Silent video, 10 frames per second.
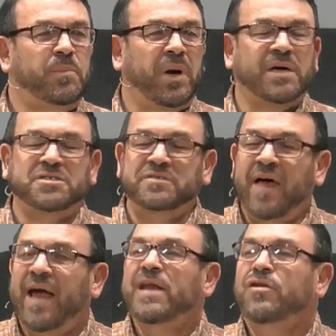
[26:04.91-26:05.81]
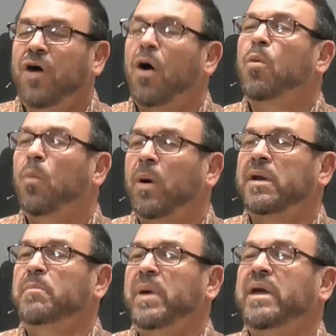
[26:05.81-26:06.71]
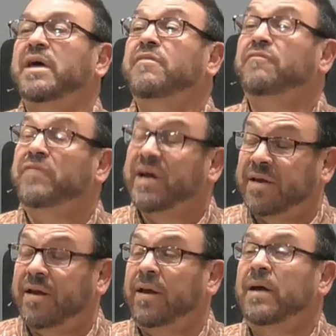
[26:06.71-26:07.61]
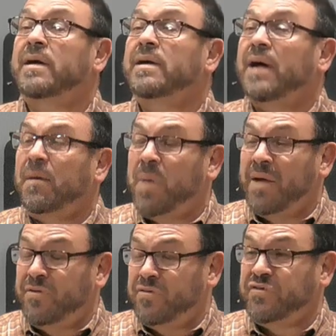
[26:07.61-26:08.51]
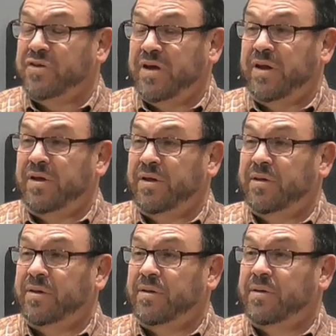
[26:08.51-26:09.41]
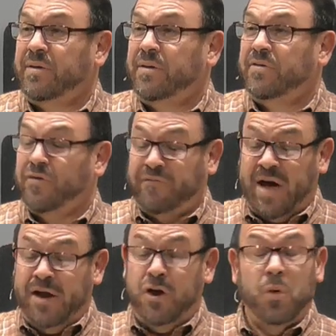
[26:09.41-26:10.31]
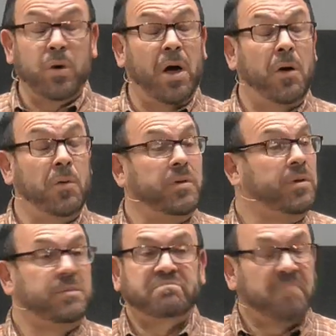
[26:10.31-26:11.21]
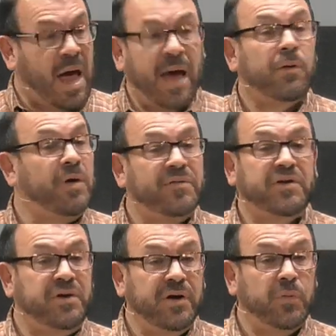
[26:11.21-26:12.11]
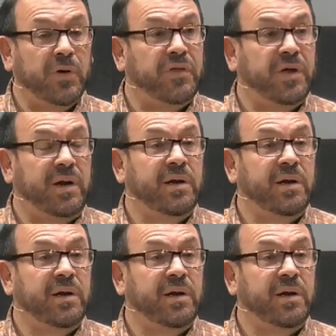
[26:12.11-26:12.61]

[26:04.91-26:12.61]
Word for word: because they don't want to be convicted about their sin. So if I don't go, I don't have to deal with it.